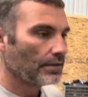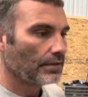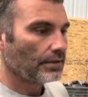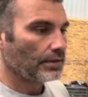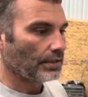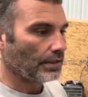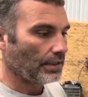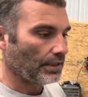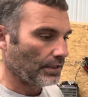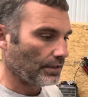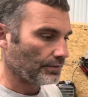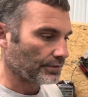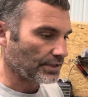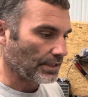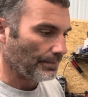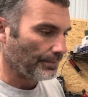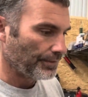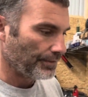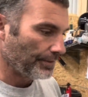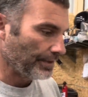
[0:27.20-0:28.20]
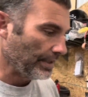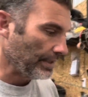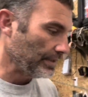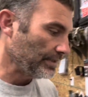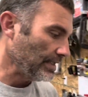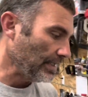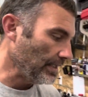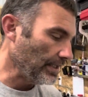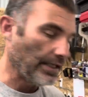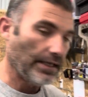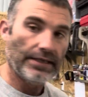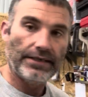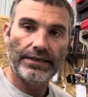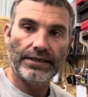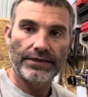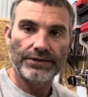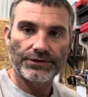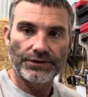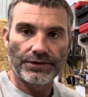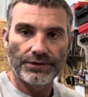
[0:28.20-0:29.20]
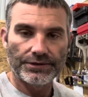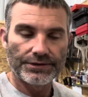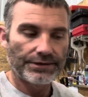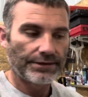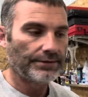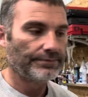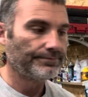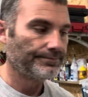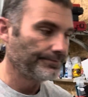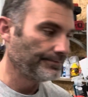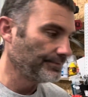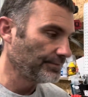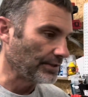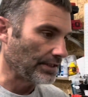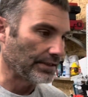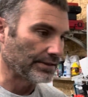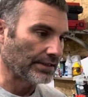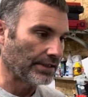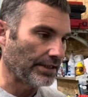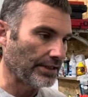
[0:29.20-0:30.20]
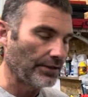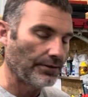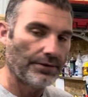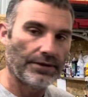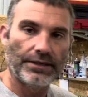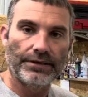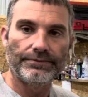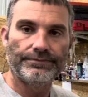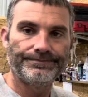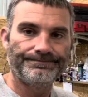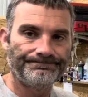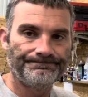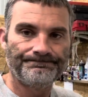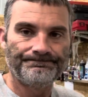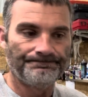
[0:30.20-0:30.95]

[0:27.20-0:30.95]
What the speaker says: I was coming through the intake and the exhaust. So I was like, you know what?